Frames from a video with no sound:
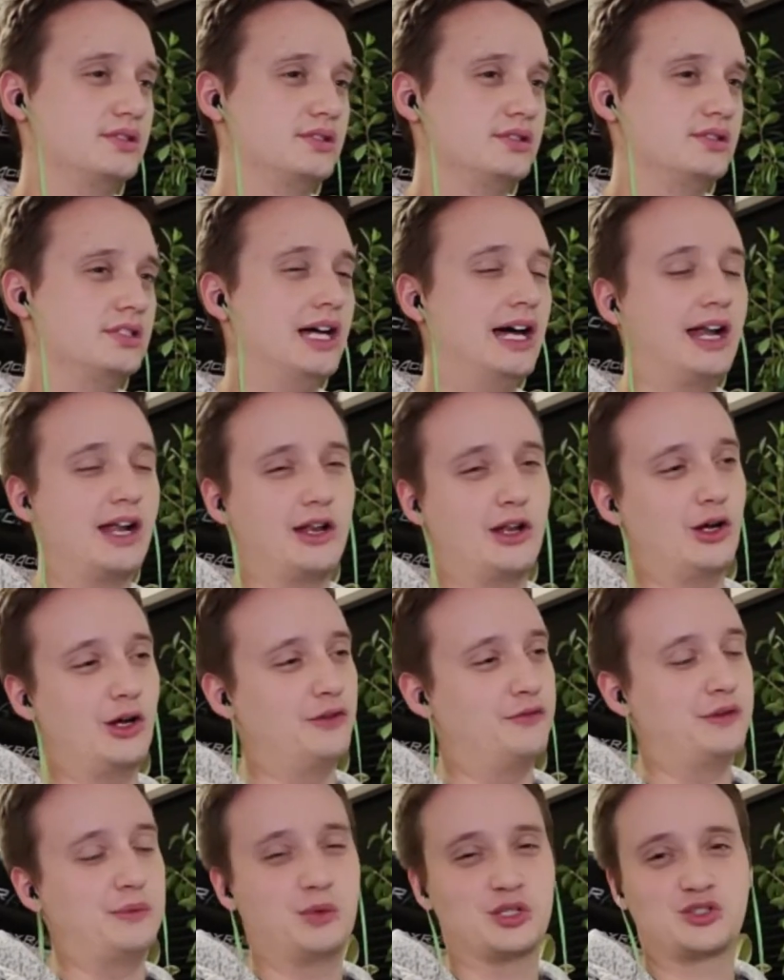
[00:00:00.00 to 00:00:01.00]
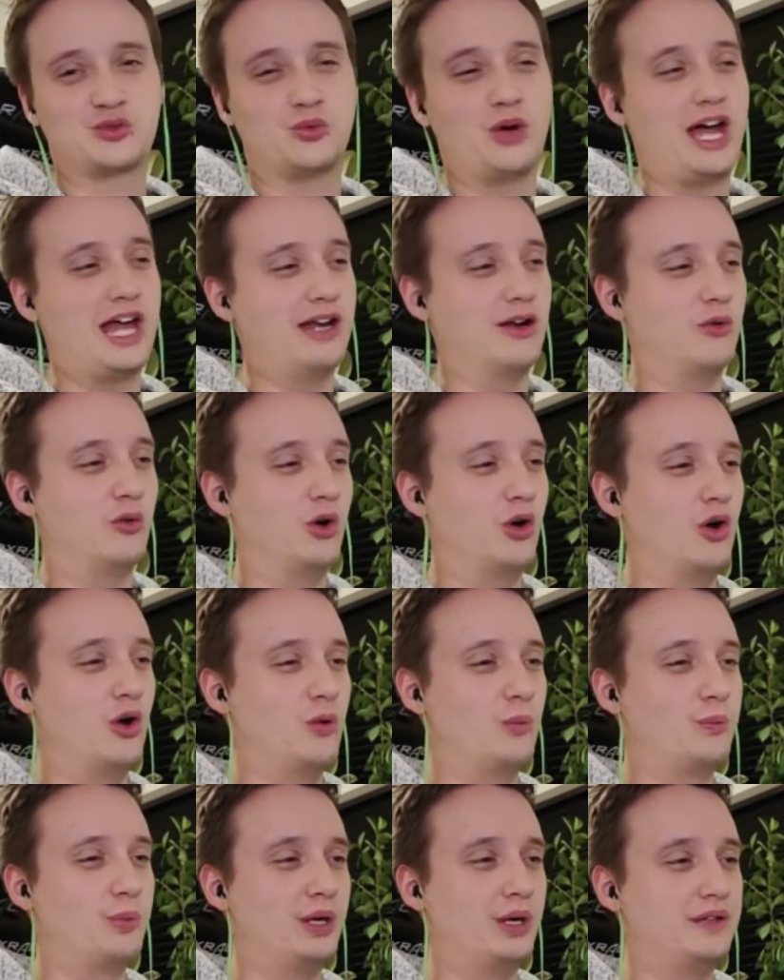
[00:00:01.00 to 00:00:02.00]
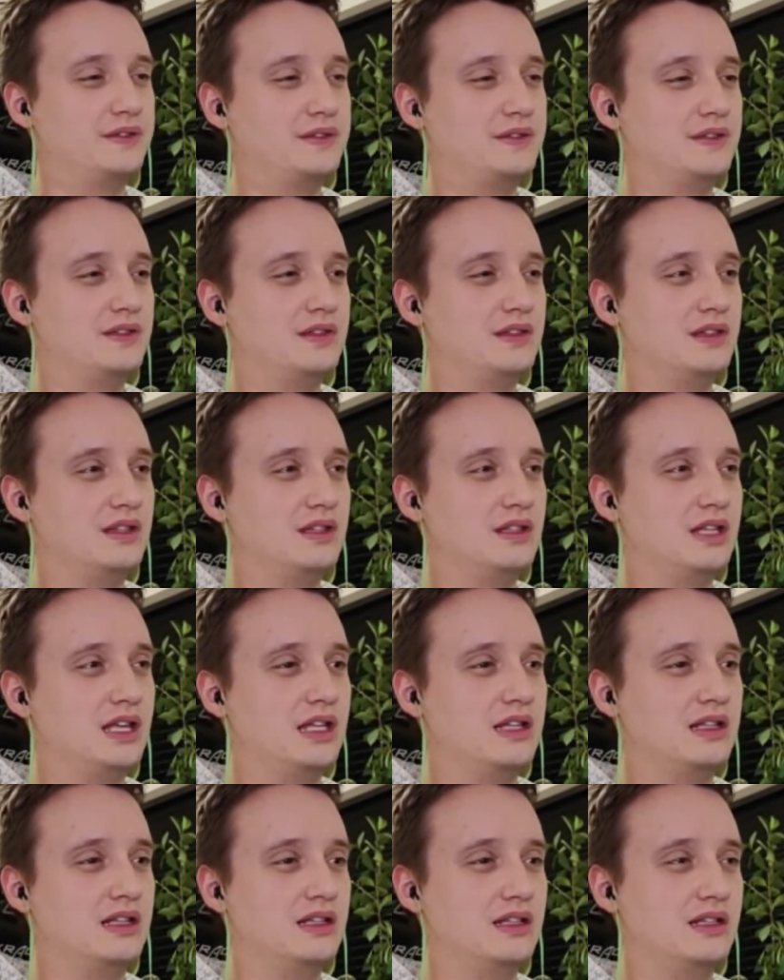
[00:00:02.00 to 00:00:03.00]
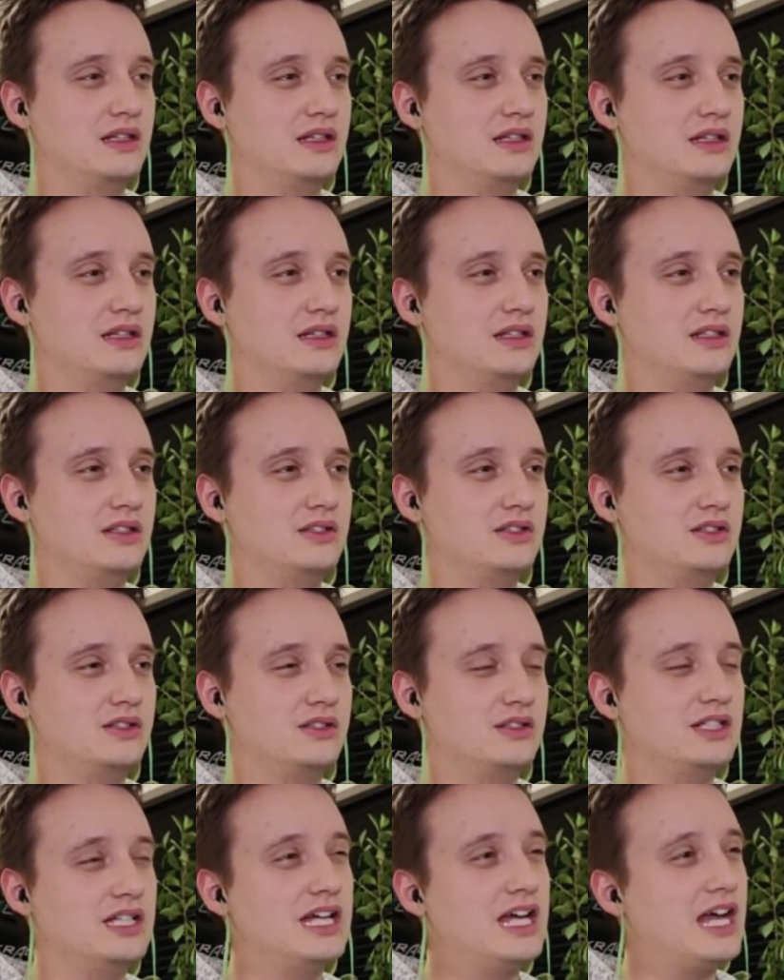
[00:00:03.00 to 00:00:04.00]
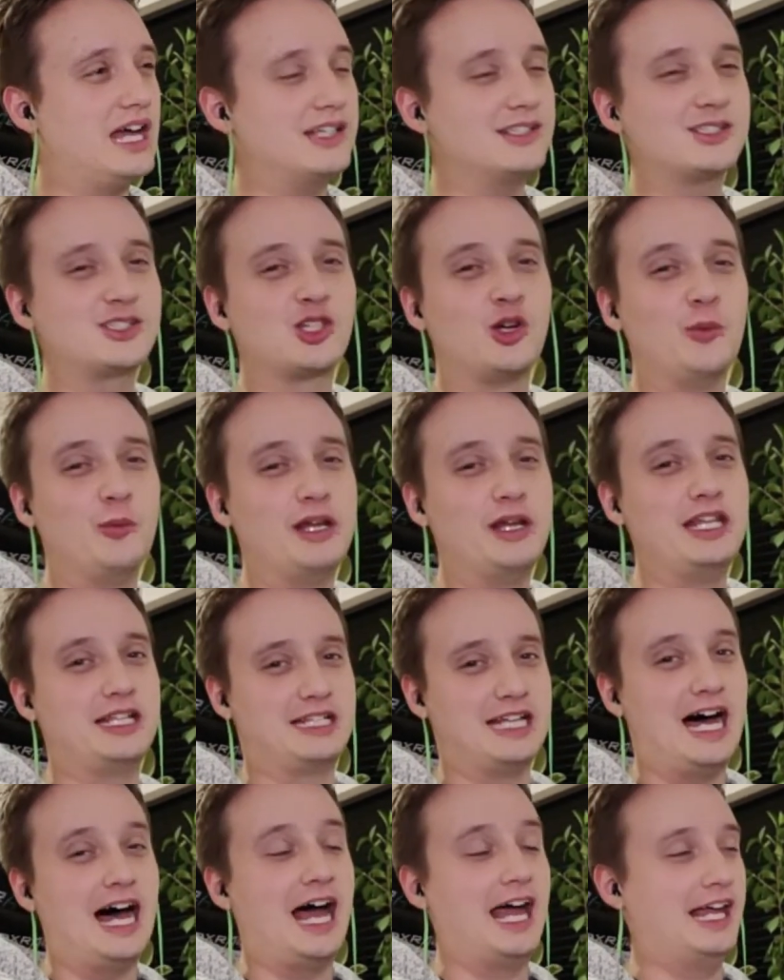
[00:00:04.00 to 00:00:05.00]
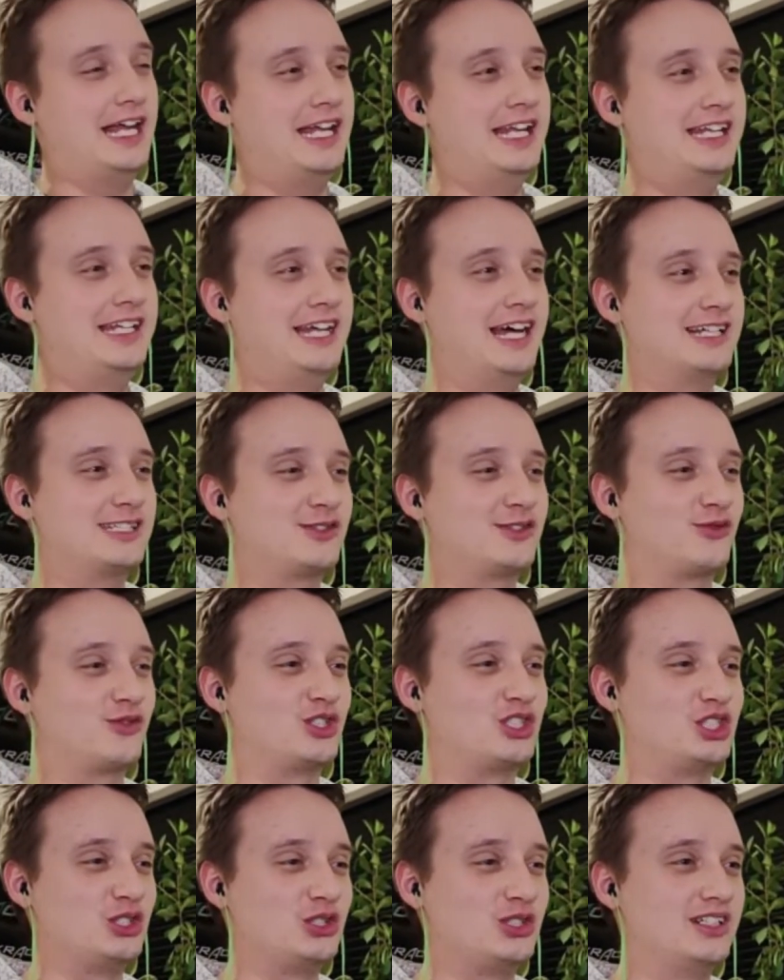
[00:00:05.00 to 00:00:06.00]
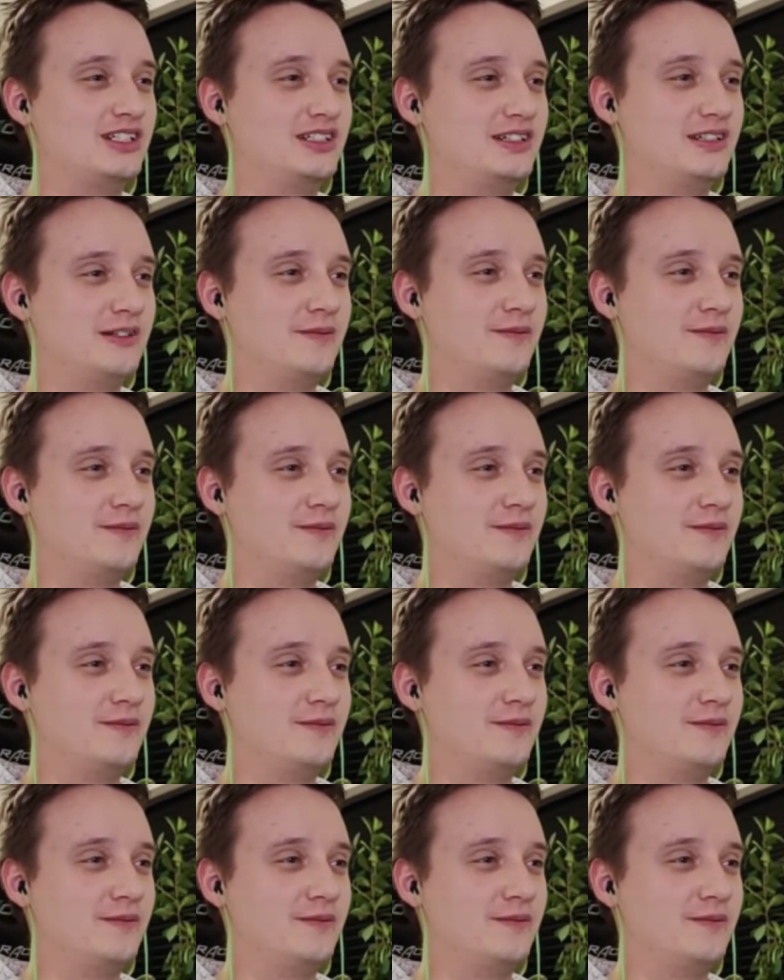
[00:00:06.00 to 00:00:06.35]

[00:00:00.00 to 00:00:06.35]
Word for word: I don't know if it was right or wrong, but he had to choose. Yeah, so many died, that's for sure.